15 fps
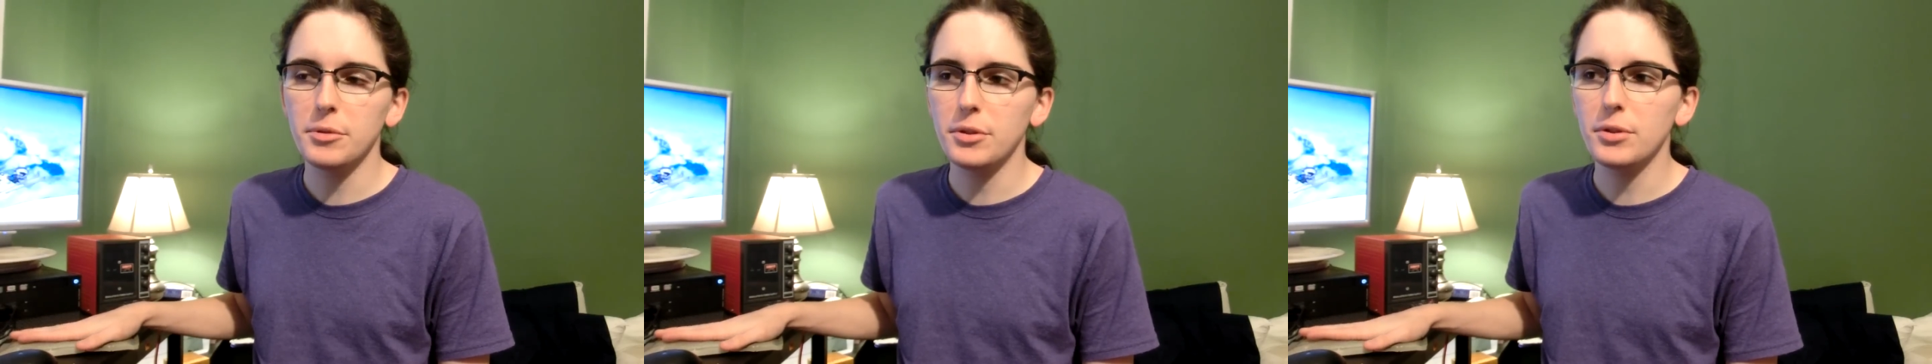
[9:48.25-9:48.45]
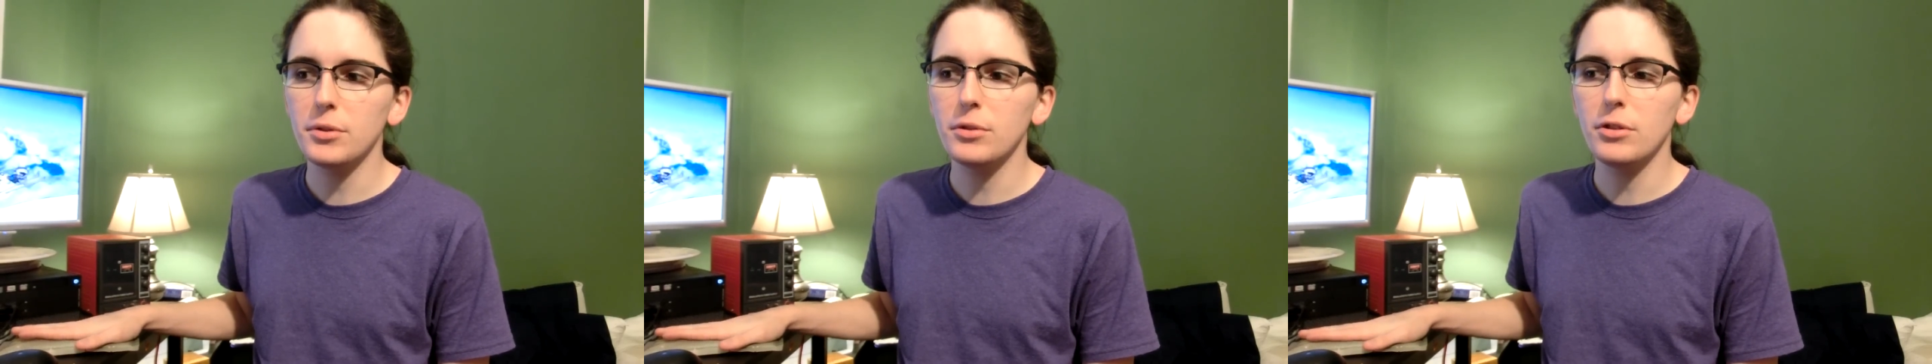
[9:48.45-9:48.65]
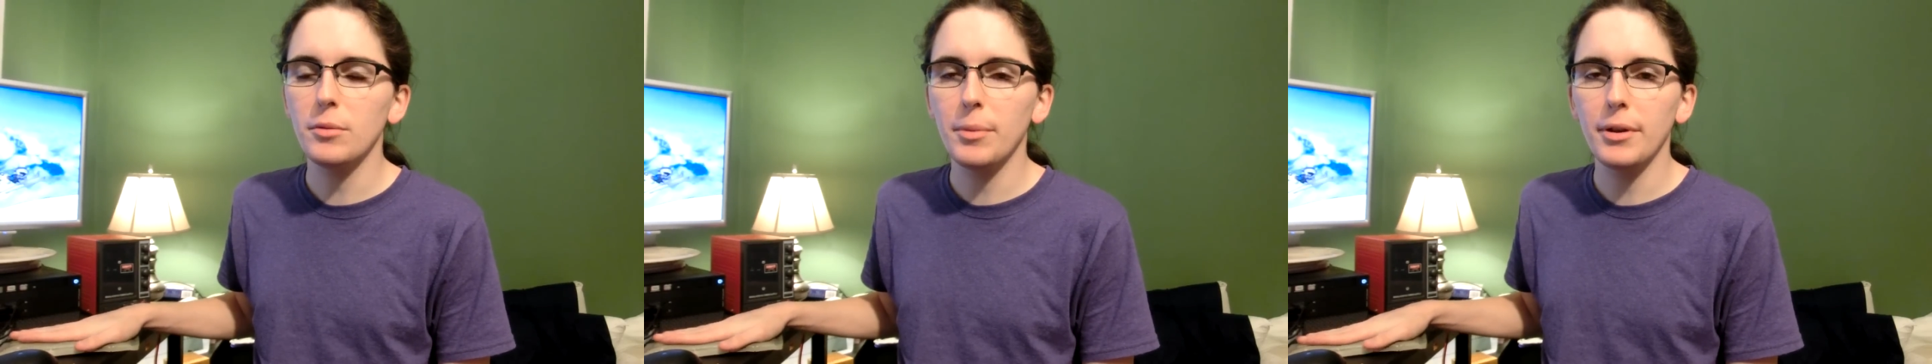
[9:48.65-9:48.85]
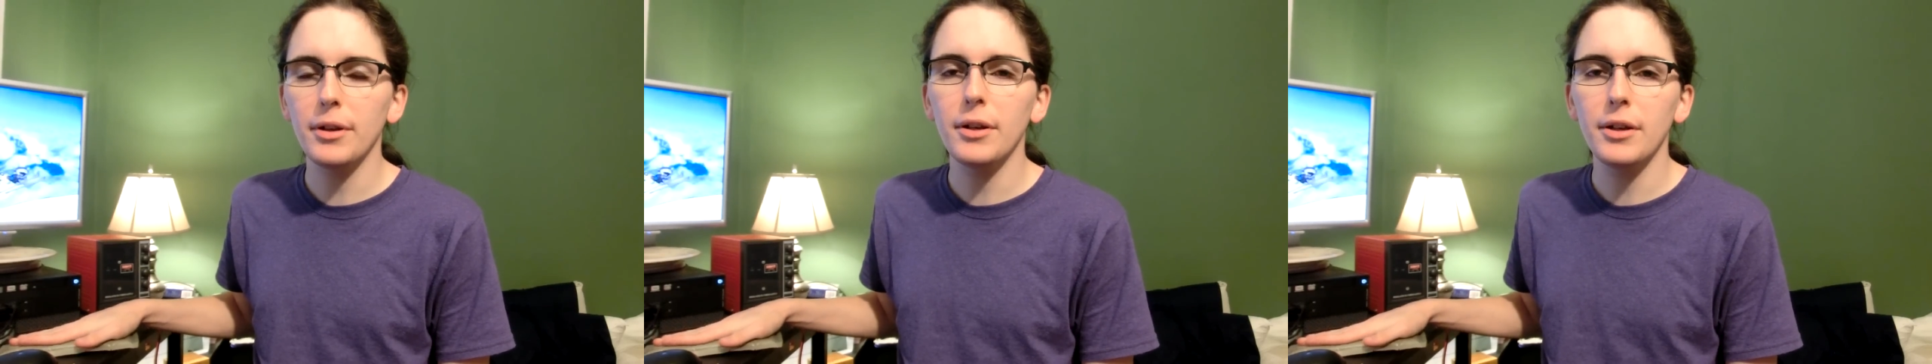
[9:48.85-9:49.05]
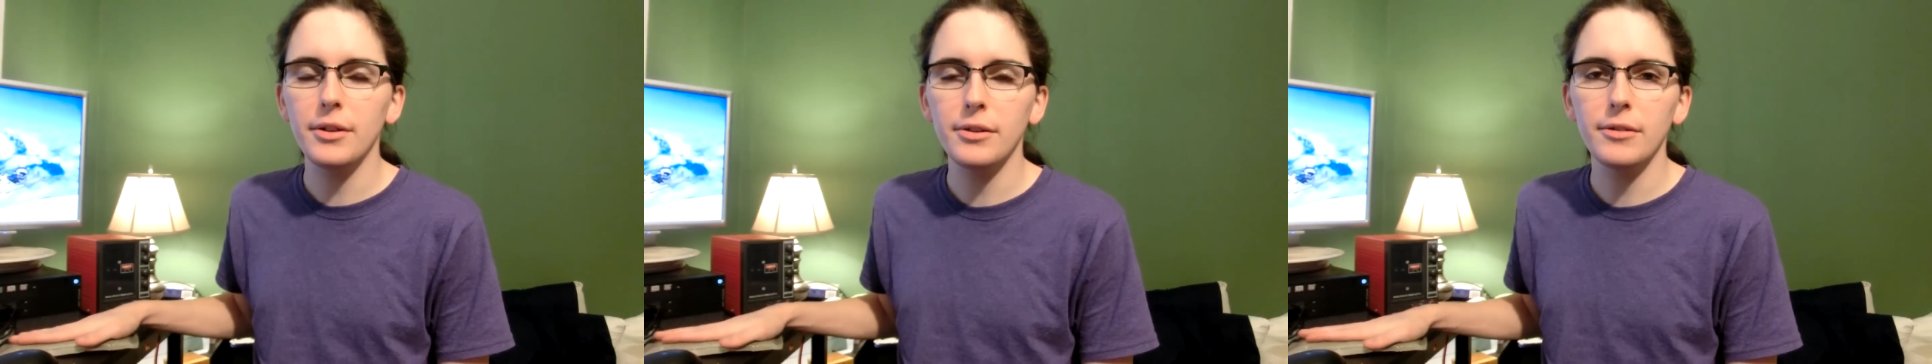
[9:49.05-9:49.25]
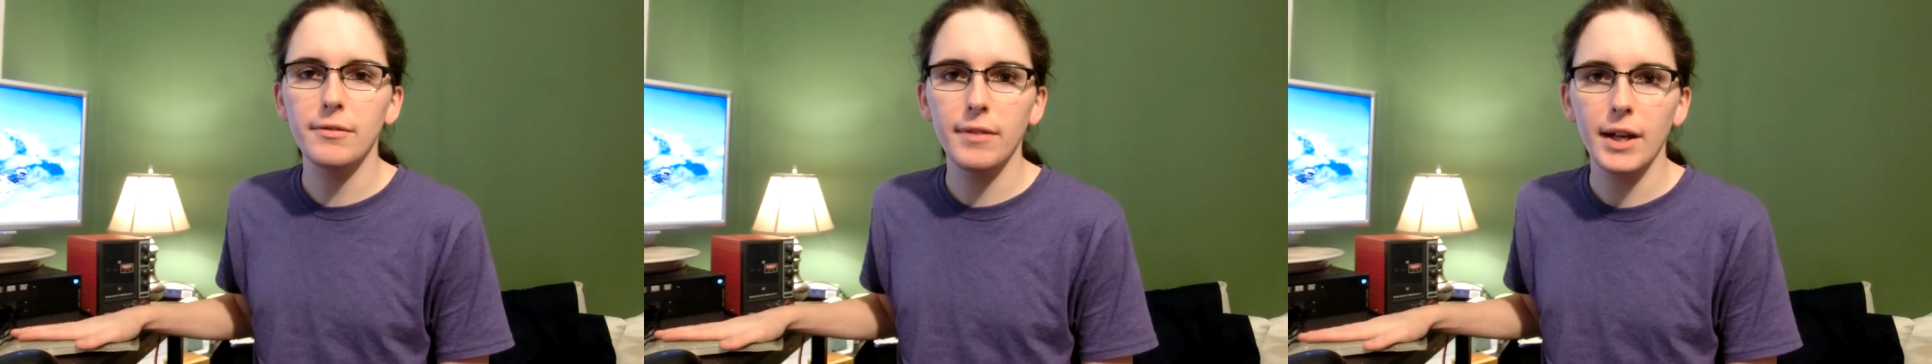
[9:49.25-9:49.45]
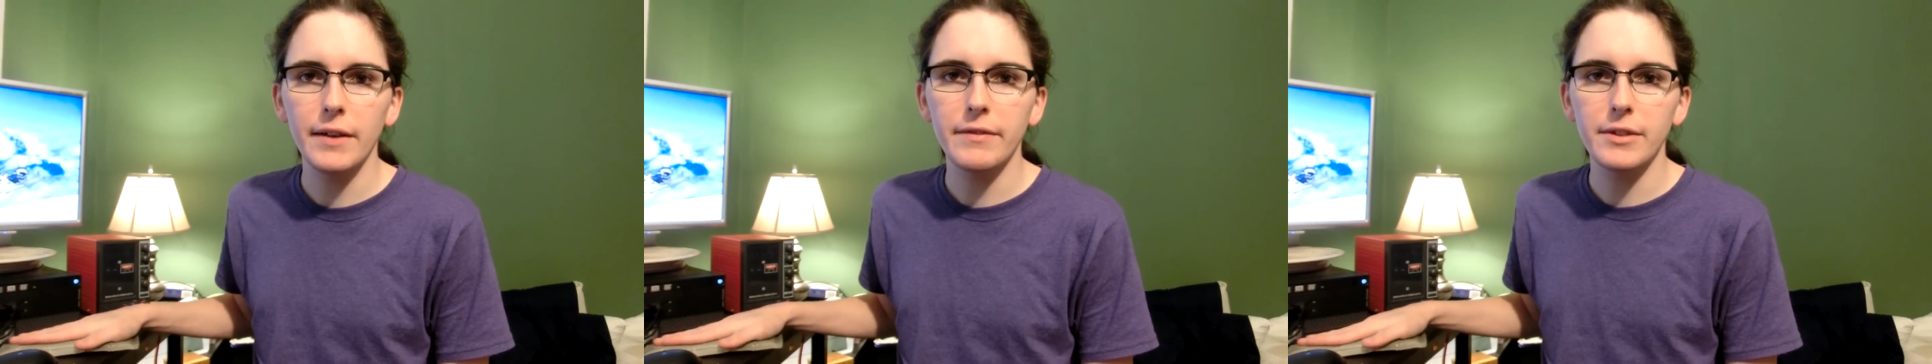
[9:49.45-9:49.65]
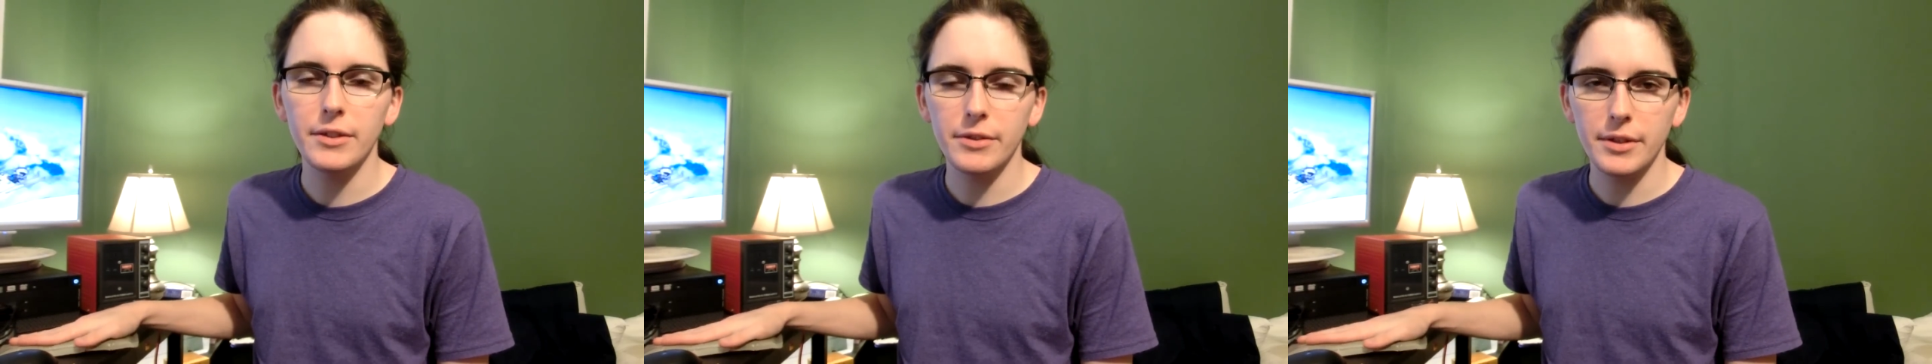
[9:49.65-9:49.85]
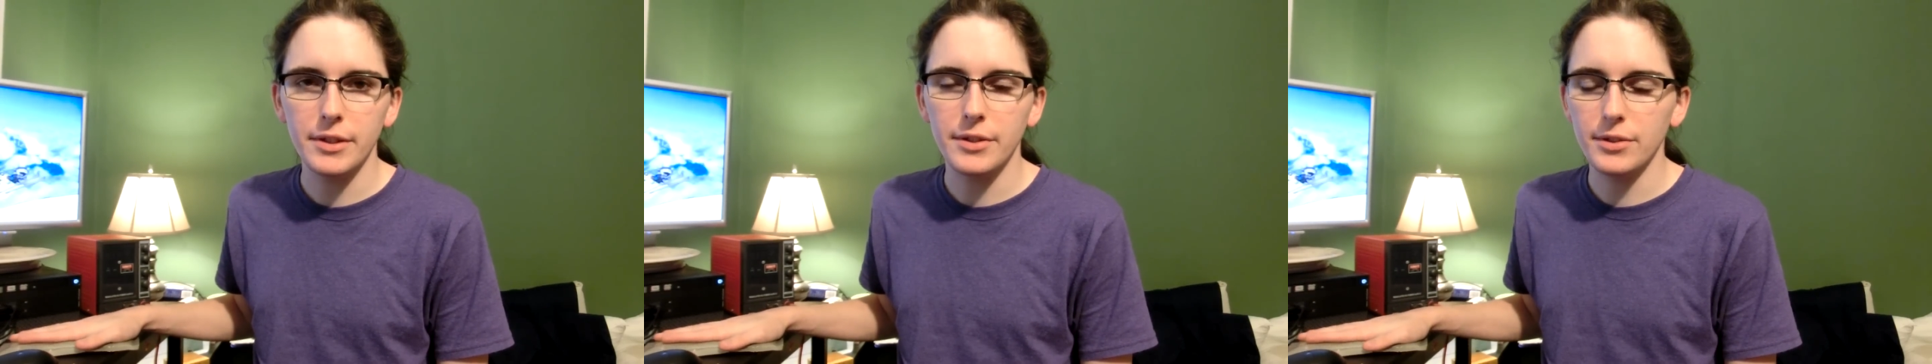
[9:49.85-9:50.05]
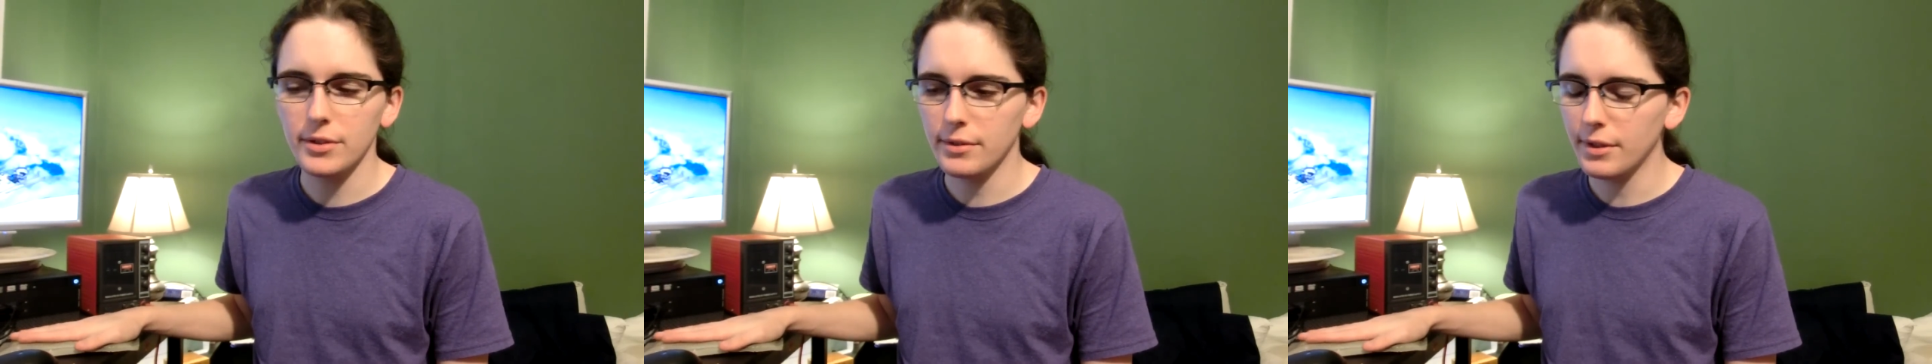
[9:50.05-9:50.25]
to about 105
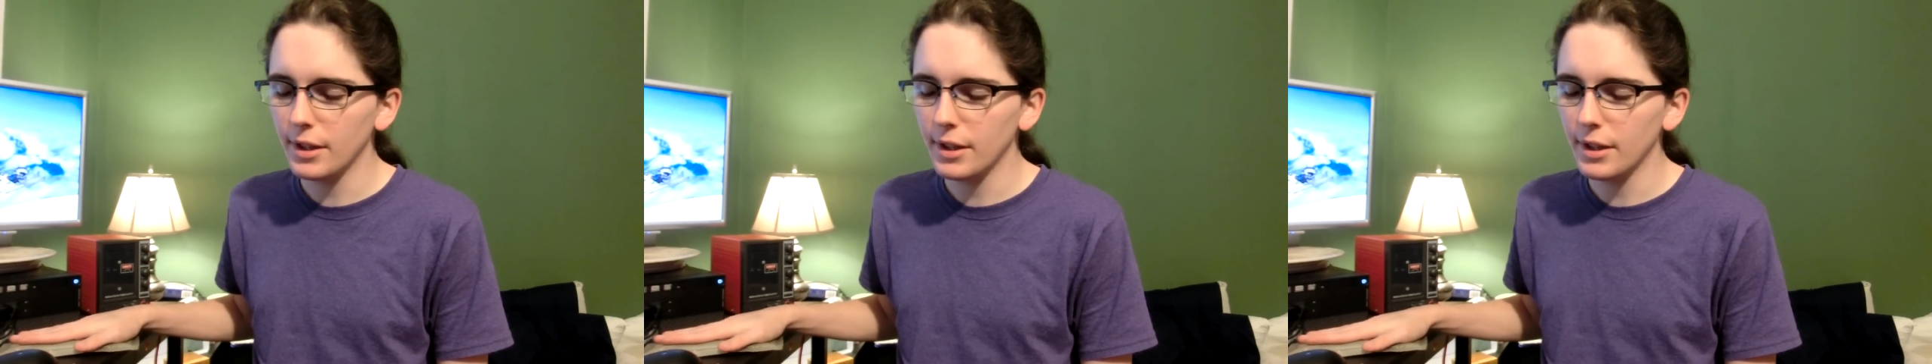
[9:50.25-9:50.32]
degrees.